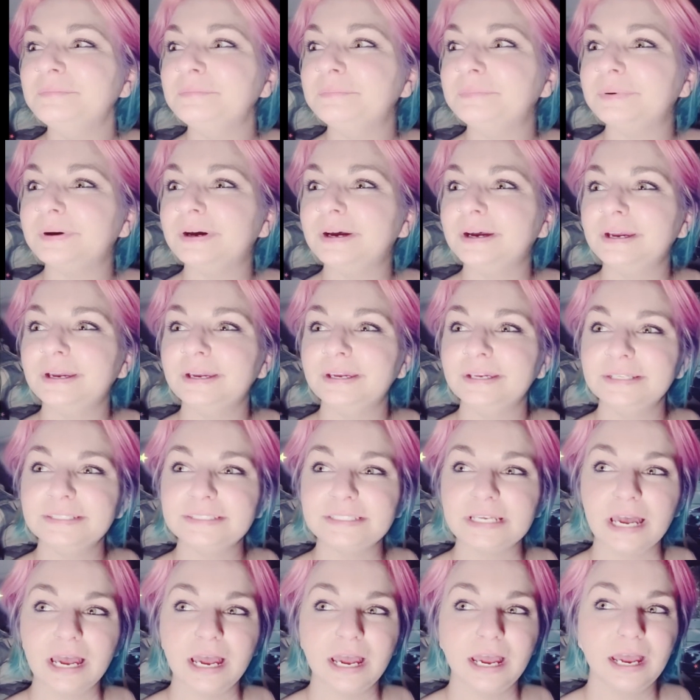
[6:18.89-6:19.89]
But
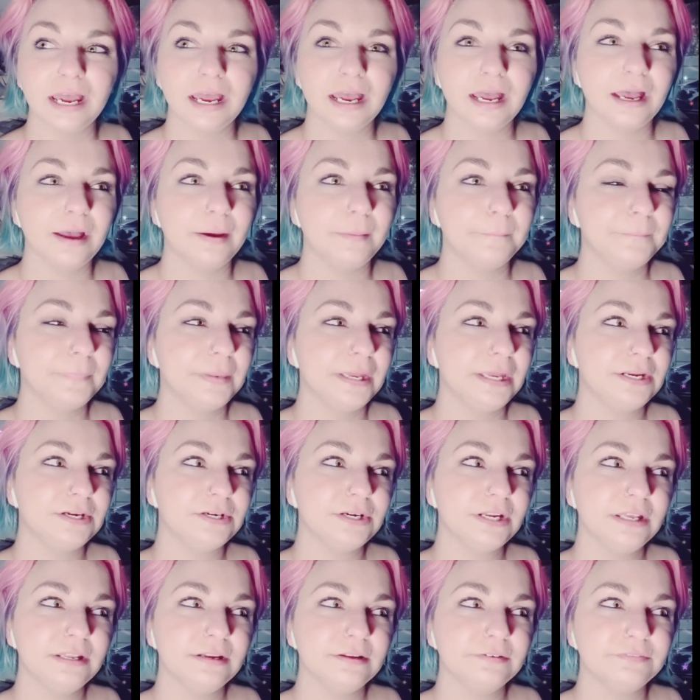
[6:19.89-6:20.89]

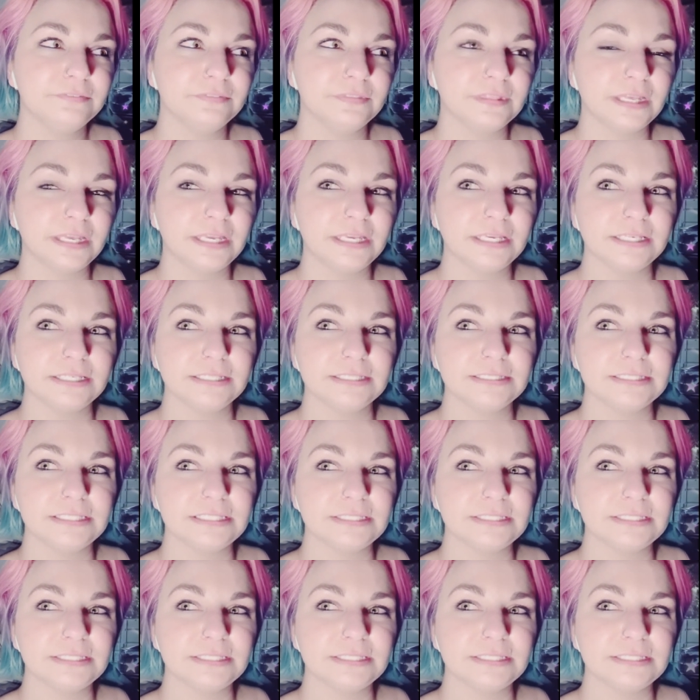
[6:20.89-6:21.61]
Internet of Things